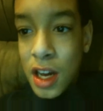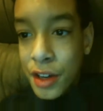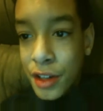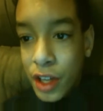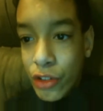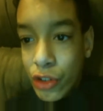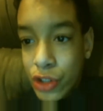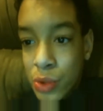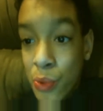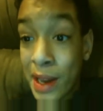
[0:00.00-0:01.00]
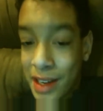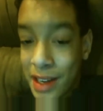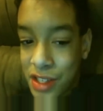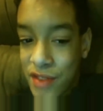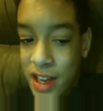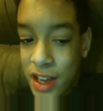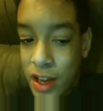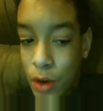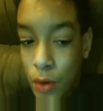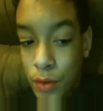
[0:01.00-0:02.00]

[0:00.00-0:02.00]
another sweetness video.